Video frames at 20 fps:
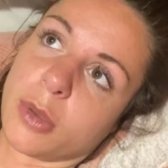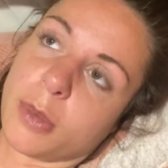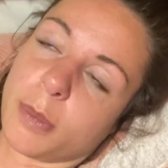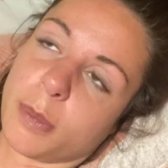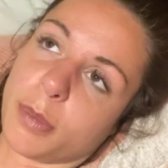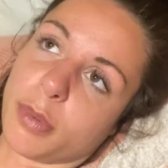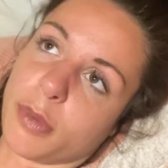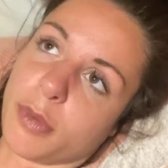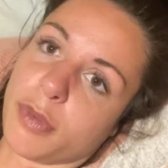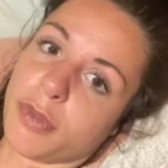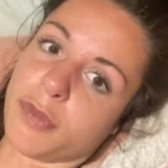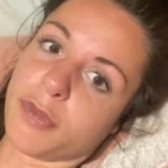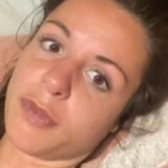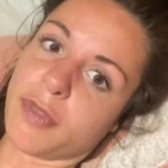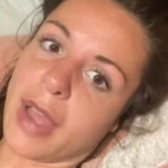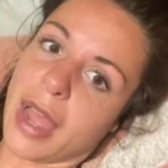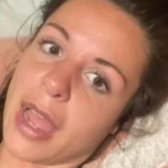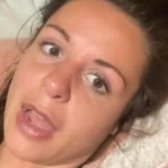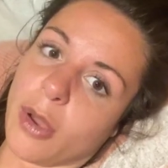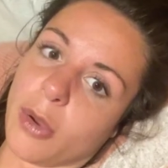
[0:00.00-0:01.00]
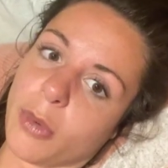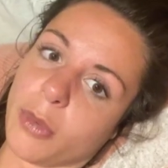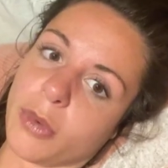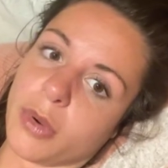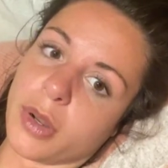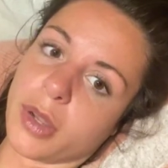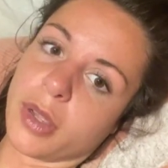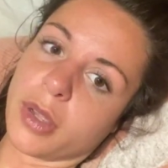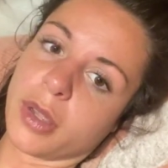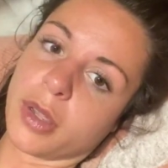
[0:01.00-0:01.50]

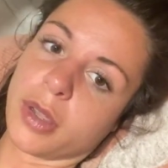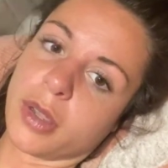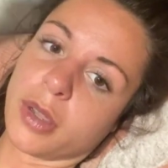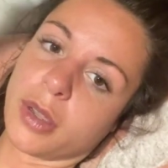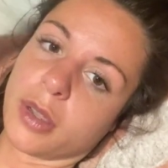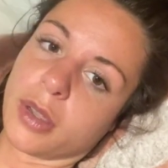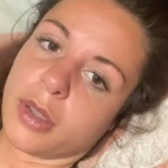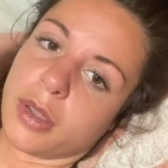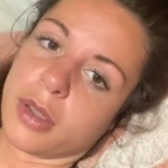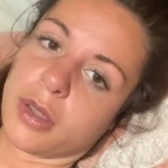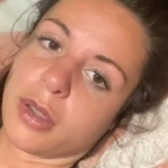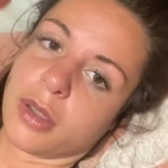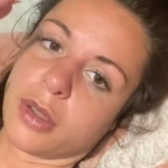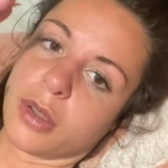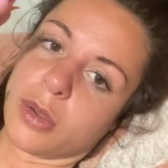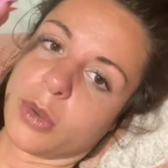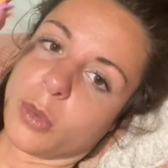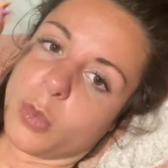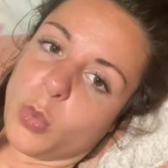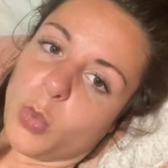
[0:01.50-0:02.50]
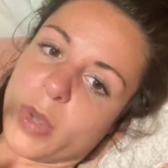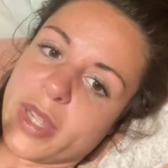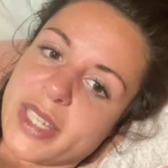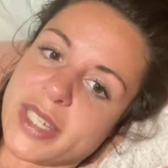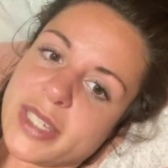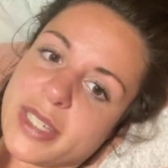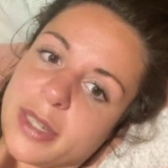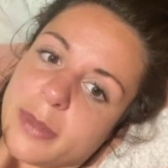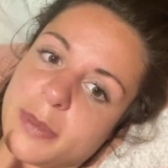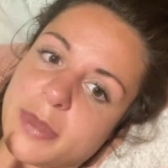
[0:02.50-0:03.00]
profound
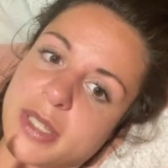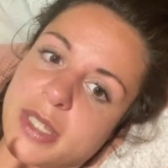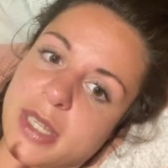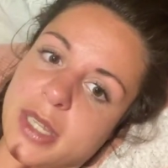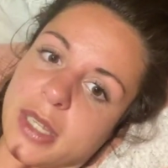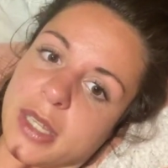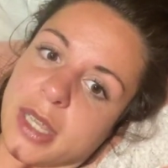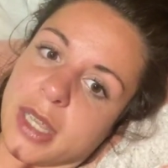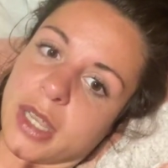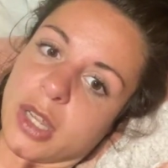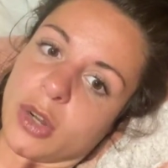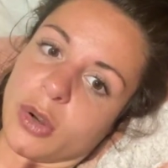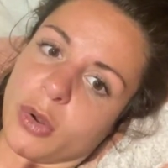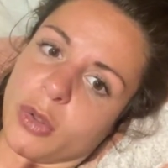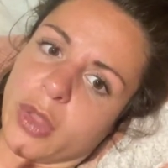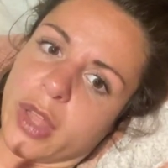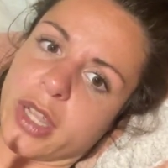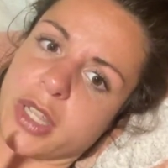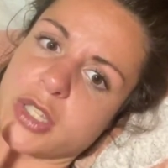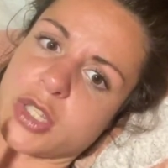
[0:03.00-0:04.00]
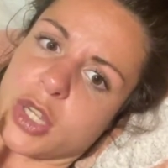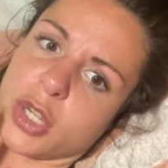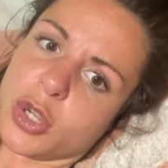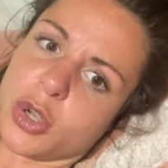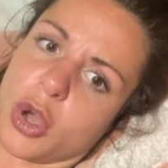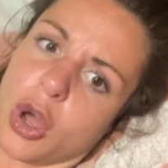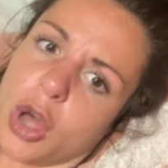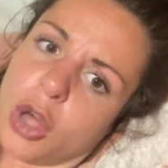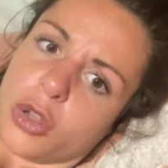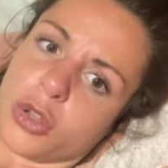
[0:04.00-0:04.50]
wisdom seeking or like
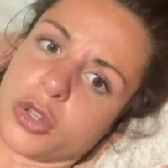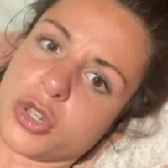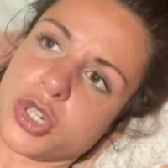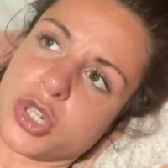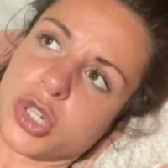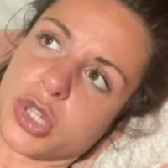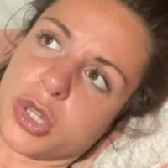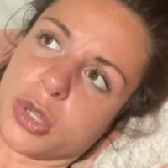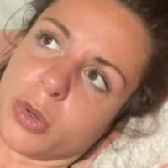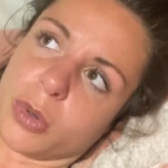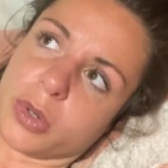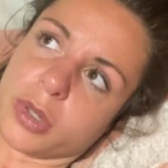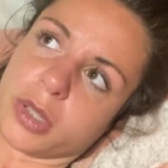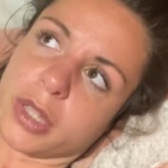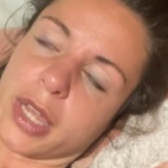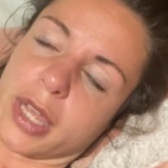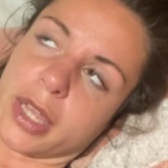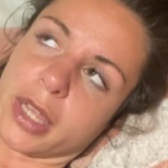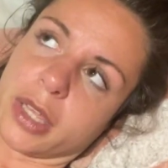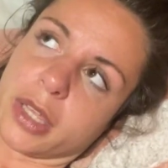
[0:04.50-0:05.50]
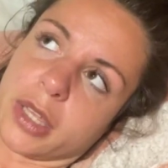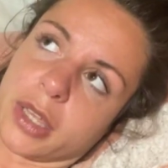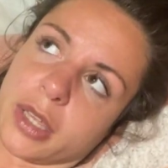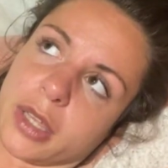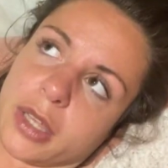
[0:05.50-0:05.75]
psychology or like